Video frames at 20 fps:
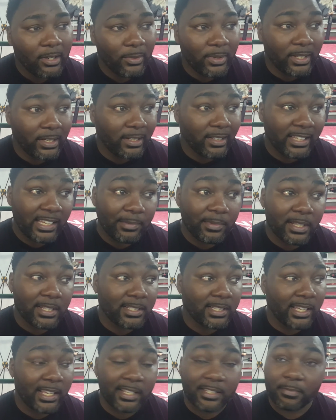We need to keep
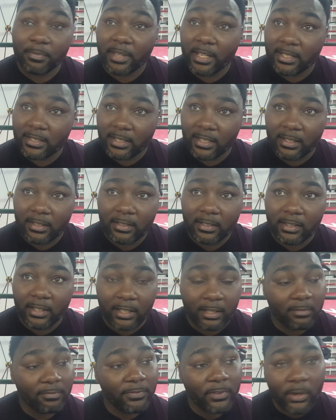these kids busy,
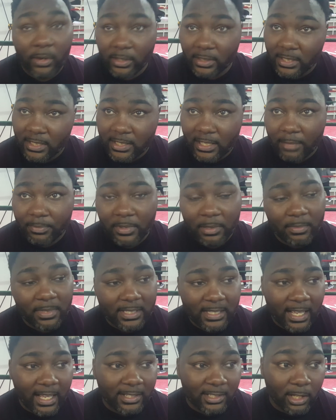looking forward to something
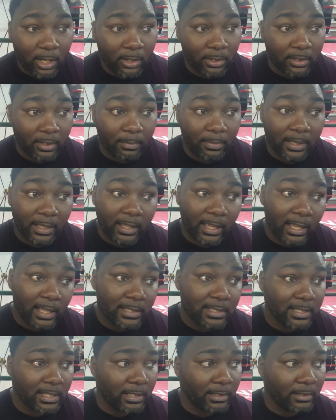besides all the
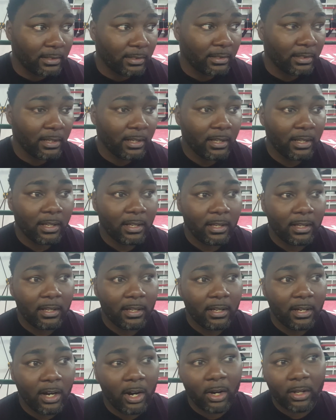BS
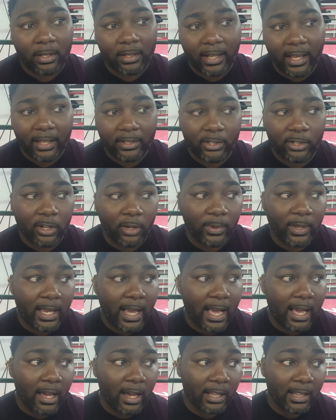and all of that. We
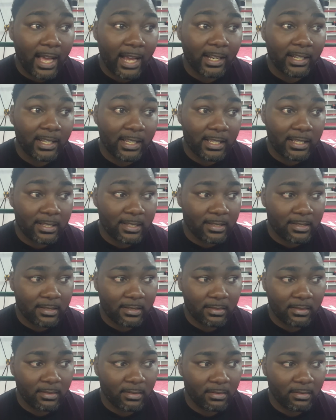got a lot of
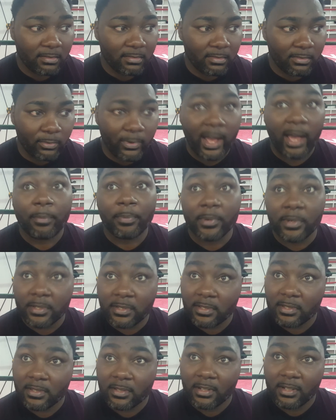these rappers.